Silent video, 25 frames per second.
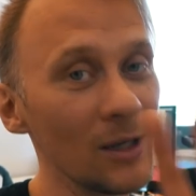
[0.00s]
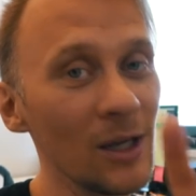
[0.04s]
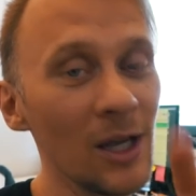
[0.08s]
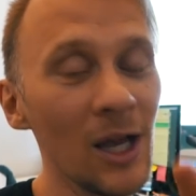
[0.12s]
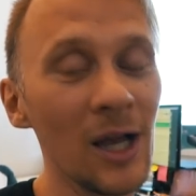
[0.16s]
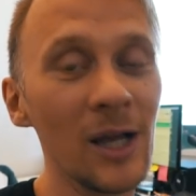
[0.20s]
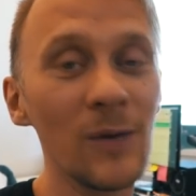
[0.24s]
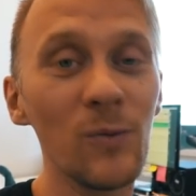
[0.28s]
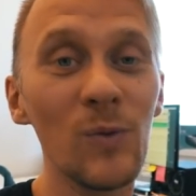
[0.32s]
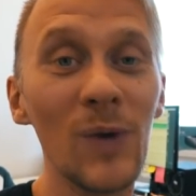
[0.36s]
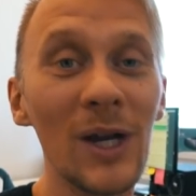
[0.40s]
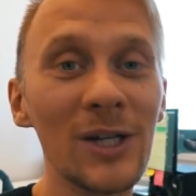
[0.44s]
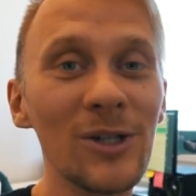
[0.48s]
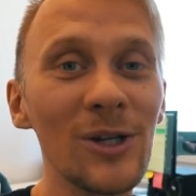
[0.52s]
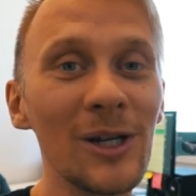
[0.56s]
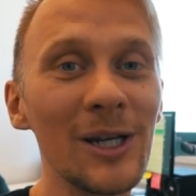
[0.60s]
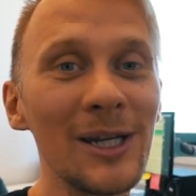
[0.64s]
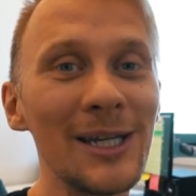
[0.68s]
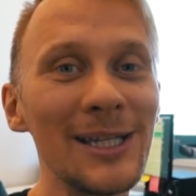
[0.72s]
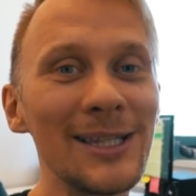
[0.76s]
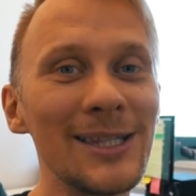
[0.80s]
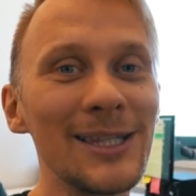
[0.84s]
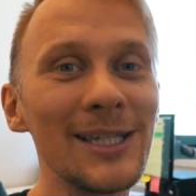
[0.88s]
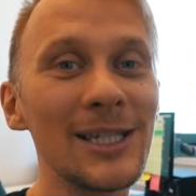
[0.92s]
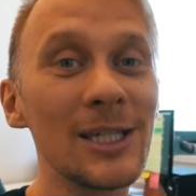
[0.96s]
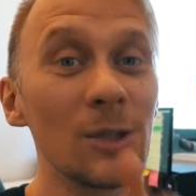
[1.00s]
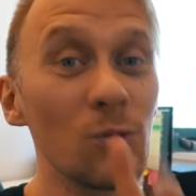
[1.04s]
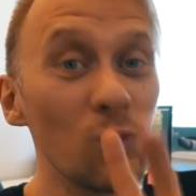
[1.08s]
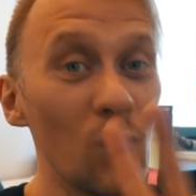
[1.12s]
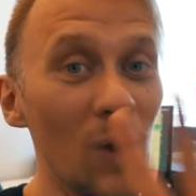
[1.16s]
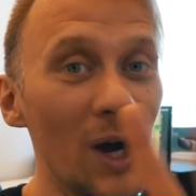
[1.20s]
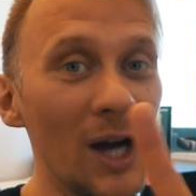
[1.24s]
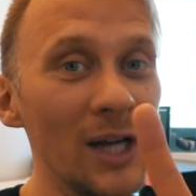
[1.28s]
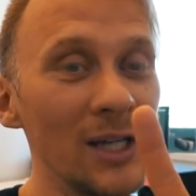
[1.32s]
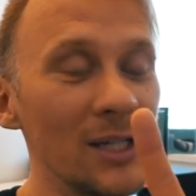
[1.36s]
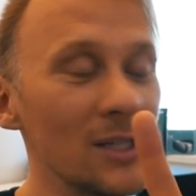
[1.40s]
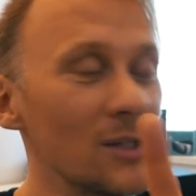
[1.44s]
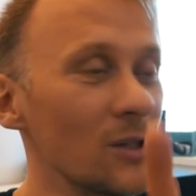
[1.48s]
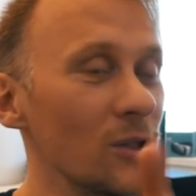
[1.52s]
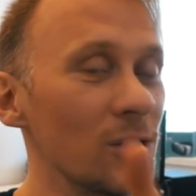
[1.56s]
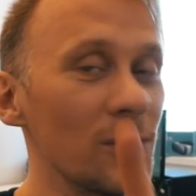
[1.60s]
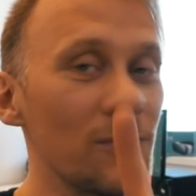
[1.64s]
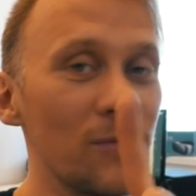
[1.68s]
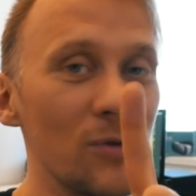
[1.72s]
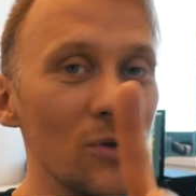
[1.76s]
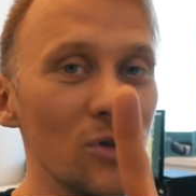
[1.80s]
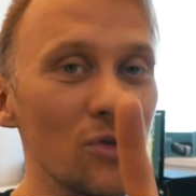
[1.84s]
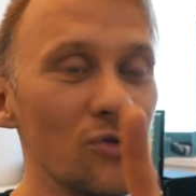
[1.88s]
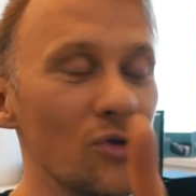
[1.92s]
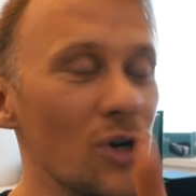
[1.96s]
motion. We actually did this twice. On the
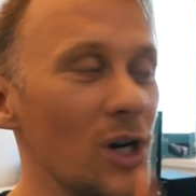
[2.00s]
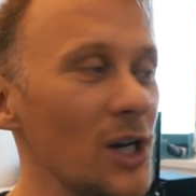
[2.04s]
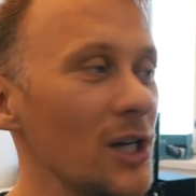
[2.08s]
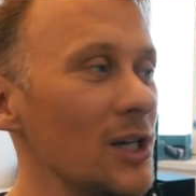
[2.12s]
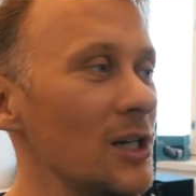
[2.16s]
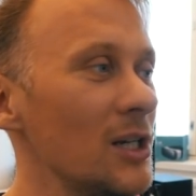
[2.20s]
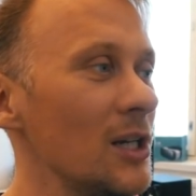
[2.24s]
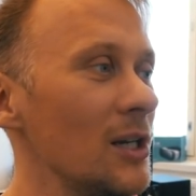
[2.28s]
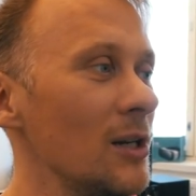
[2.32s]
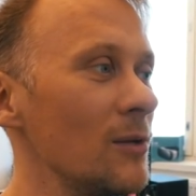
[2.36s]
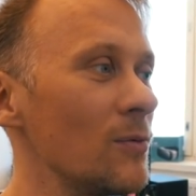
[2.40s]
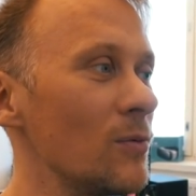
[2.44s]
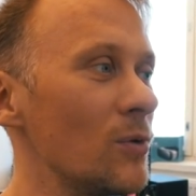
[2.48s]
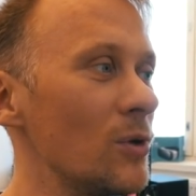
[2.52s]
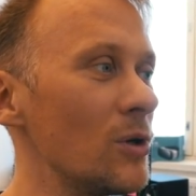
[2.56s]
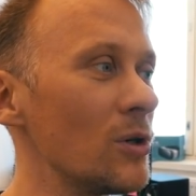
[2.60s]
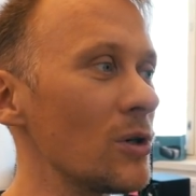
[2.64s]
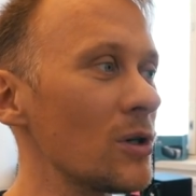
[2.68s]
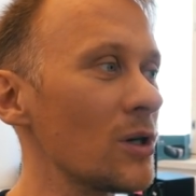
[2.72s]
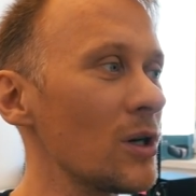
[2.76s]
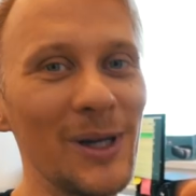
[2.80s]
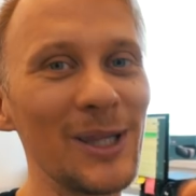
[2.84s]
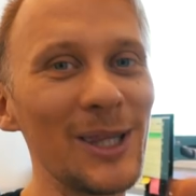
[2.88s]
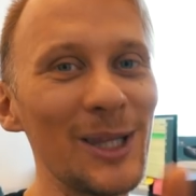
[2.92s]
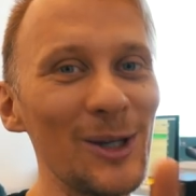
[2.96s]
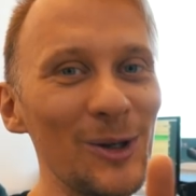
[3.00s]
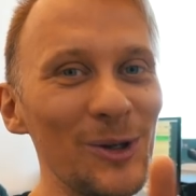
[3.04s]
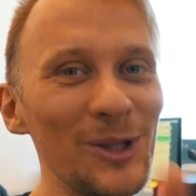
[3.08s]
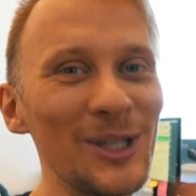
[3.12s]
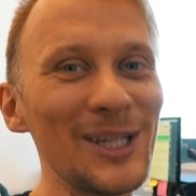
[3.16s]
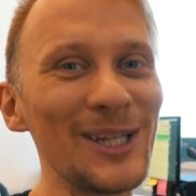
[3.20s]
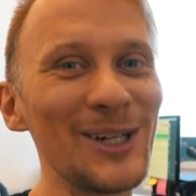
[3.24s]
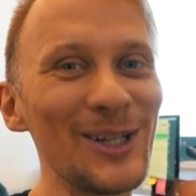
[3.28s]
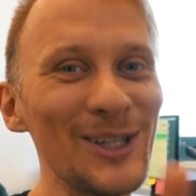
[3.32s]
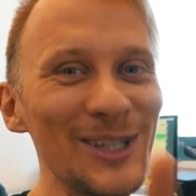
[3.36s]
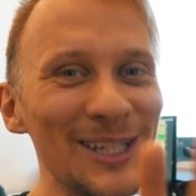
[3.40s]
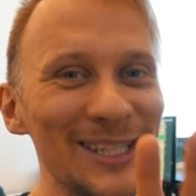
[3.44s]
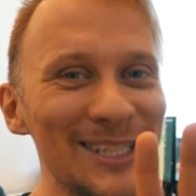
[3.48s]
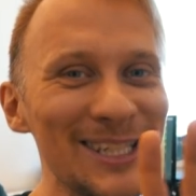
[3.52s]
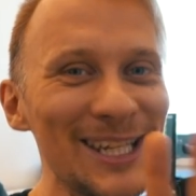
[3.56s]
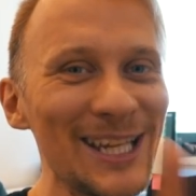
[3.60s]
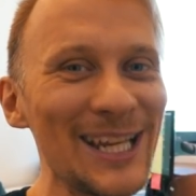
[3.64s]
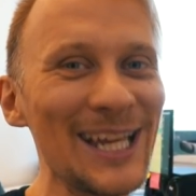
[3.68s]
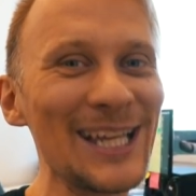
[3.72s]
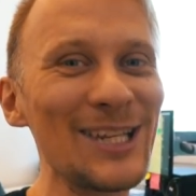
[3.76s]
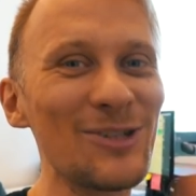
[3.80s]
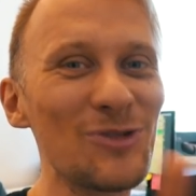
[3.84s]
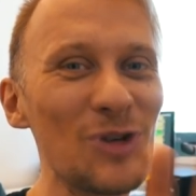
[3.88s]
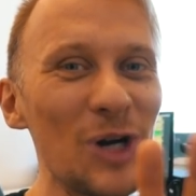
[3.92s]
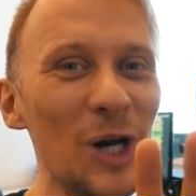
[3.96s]
first try it didn't work, but on the
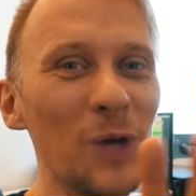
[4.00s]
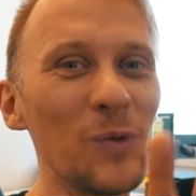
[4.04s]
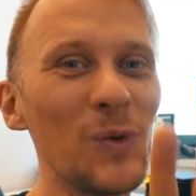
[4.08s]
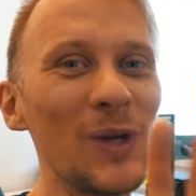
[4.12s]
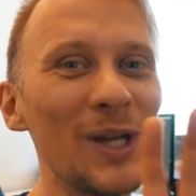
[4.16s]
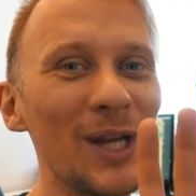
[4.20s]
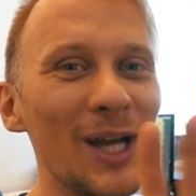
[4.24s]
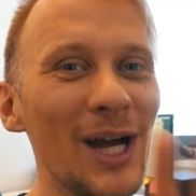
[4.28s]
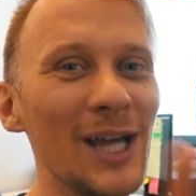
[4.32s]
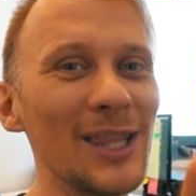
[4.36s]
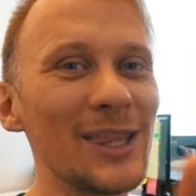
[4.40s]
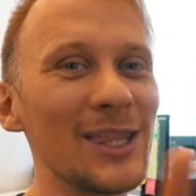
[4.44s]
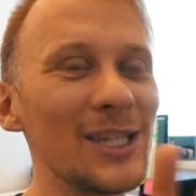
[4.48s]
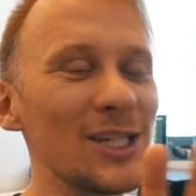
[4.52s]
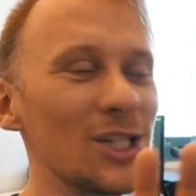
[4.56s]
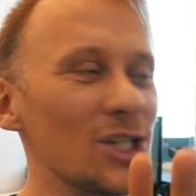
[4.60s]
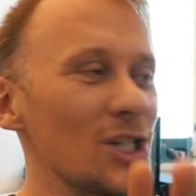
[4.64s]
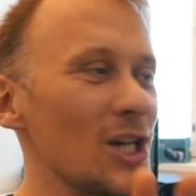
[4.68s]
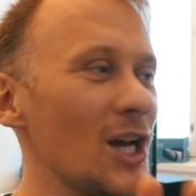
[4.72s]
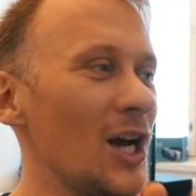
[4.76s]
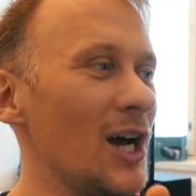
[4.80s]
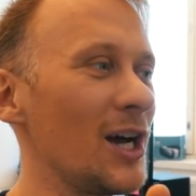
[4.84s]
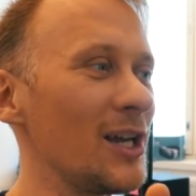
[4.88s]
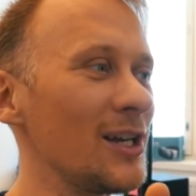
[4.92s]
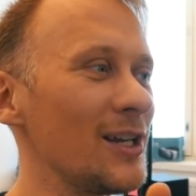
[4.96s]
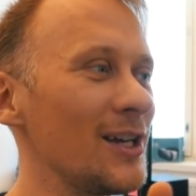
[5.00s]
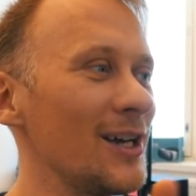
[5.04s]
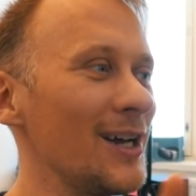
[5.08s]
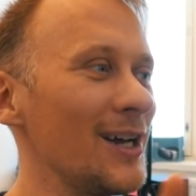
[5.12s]
second try we got the shot.